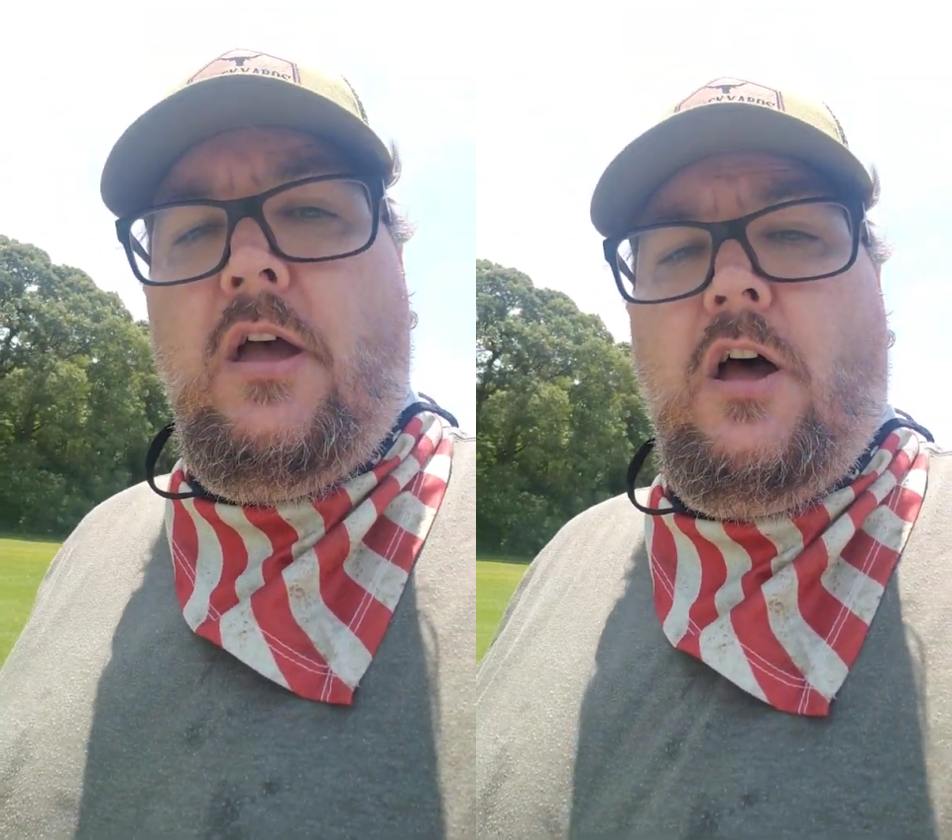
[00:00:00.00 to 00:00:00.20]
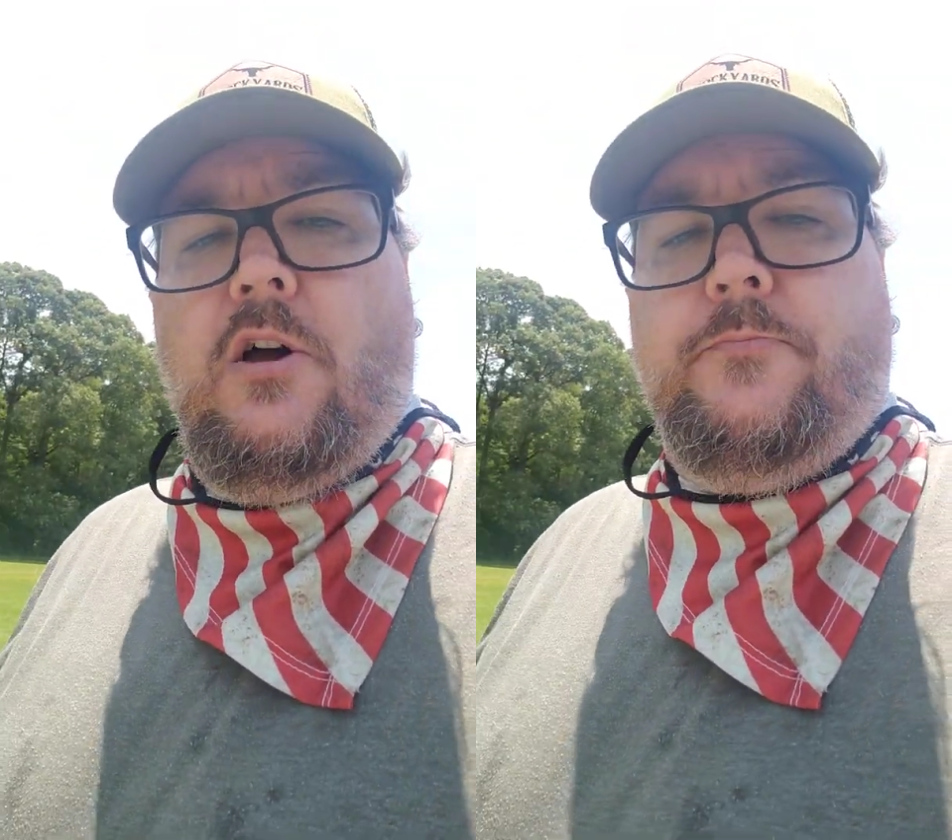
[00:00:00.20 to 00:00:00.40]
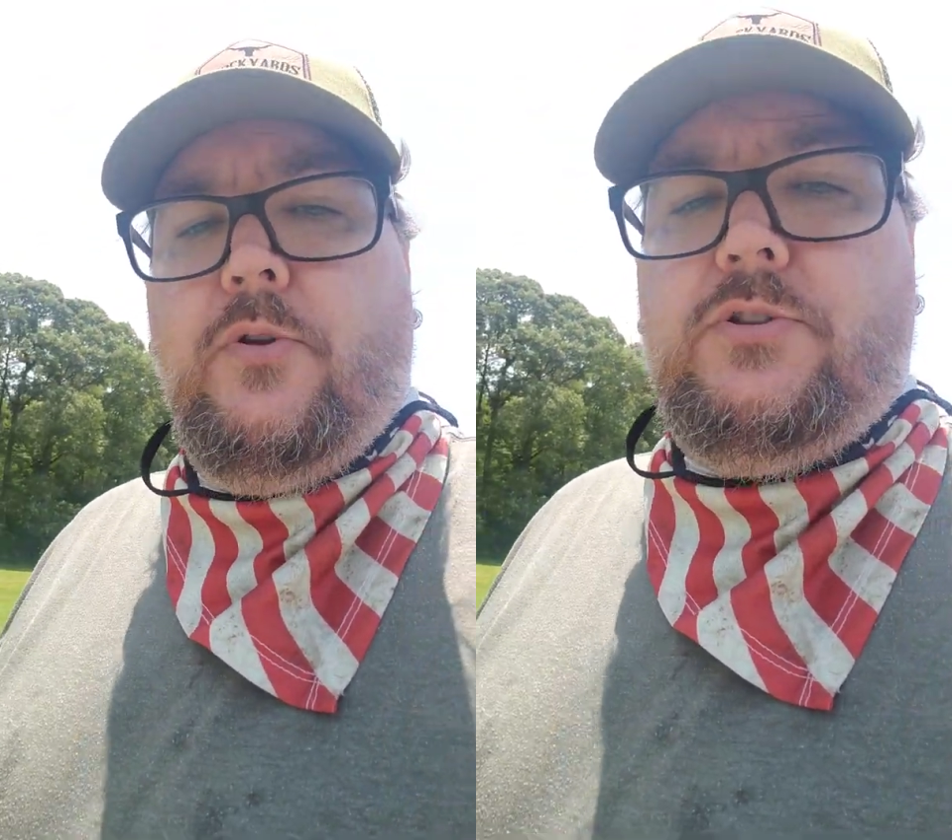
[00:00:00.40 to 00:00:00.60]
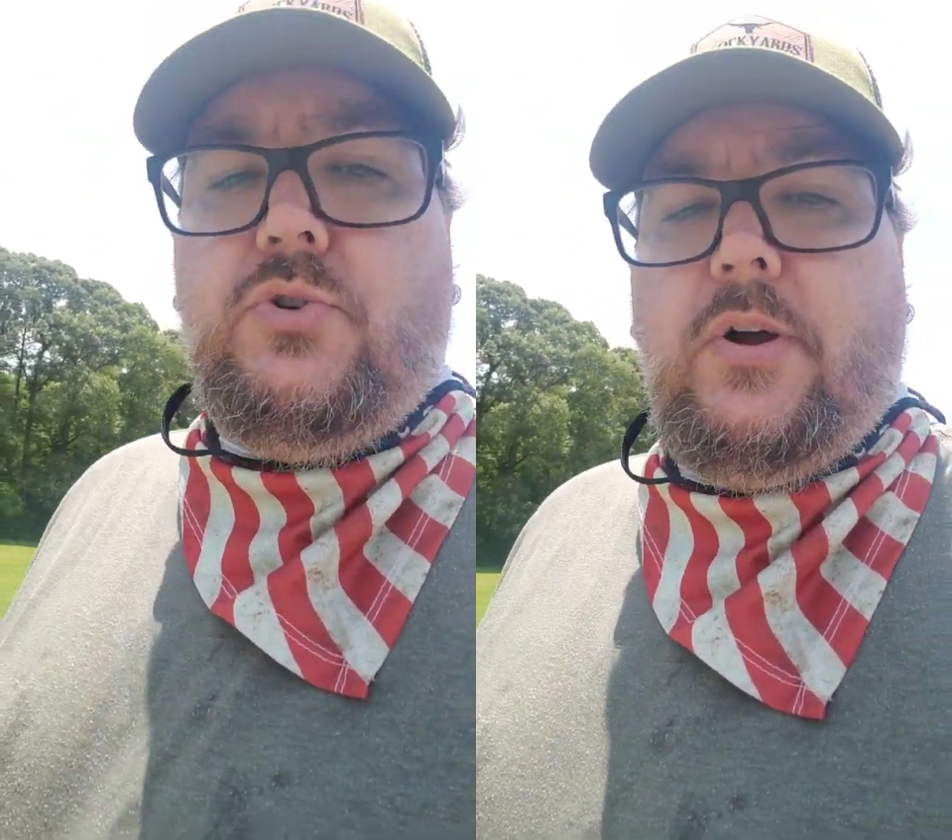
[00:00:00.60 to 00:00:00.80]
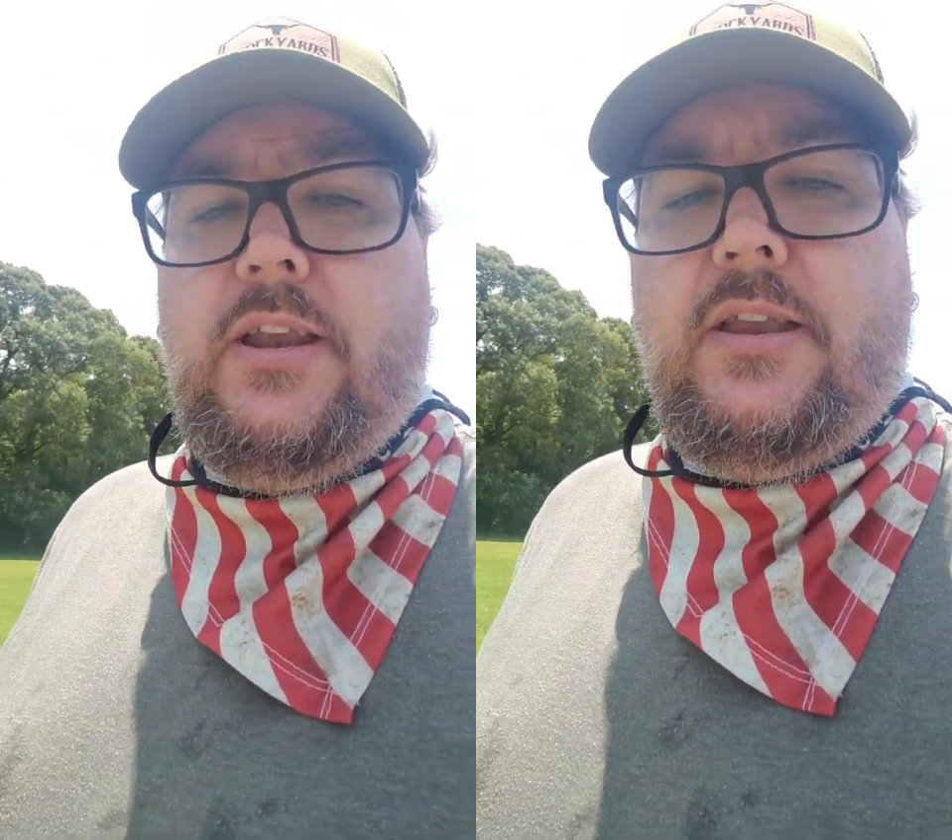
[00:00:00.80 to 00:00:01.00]
Hope you
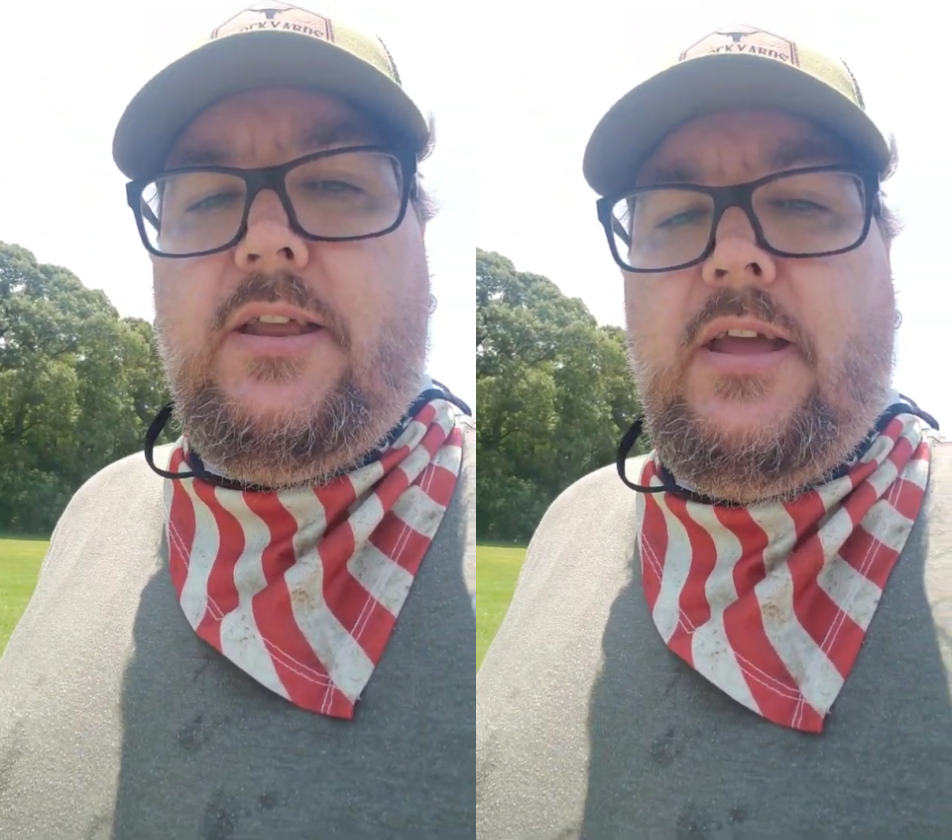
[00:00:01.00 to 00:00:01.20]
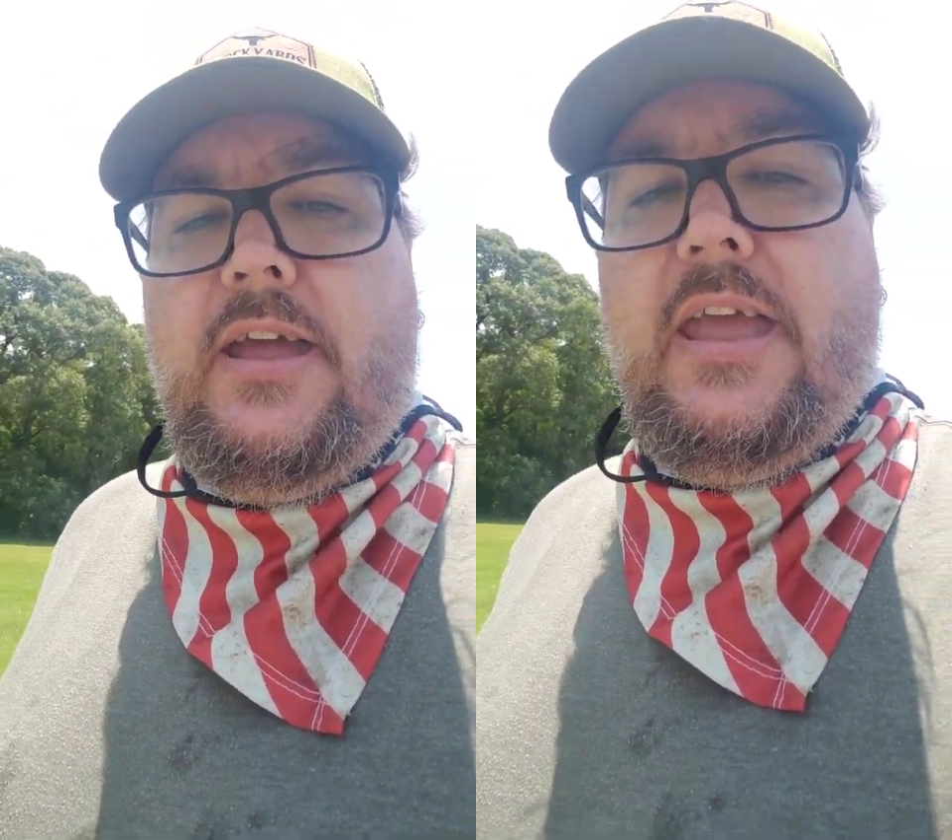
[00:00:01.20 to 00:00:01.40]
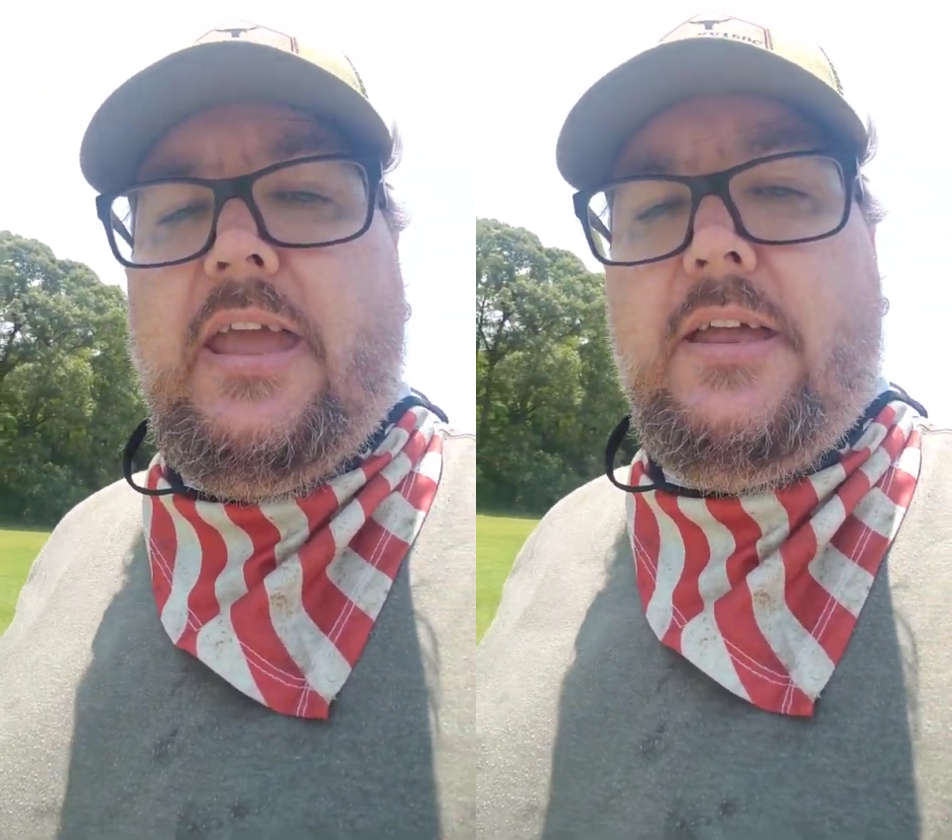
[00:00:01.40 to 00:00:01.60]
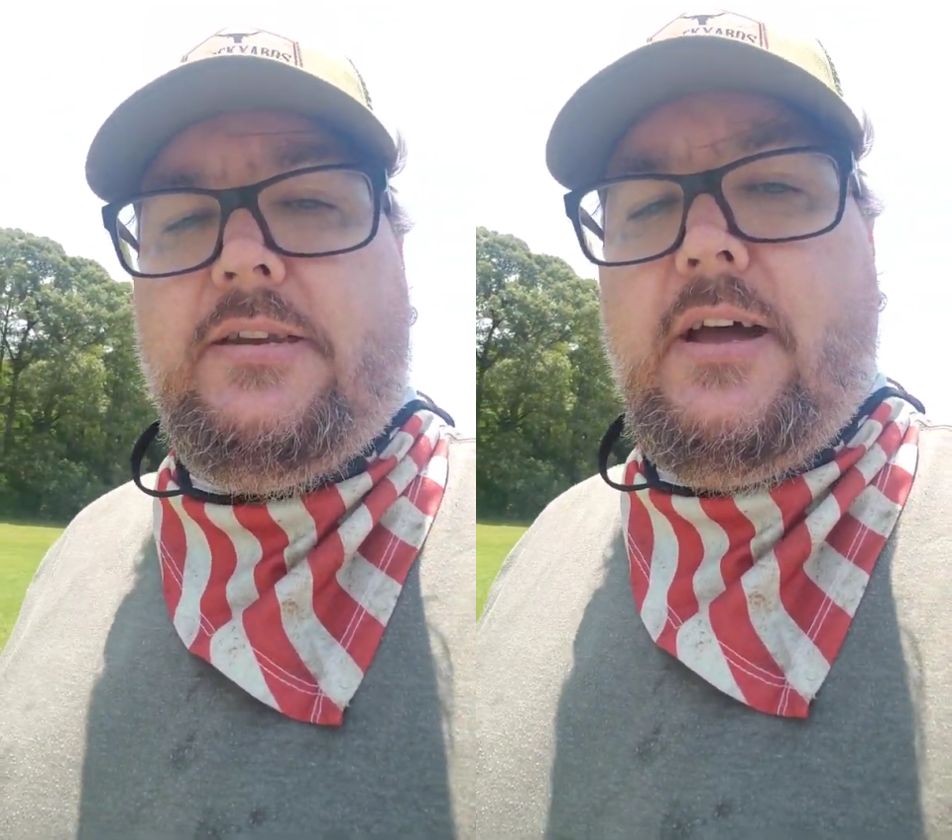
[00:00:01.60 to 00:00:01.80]
enjoyed it, and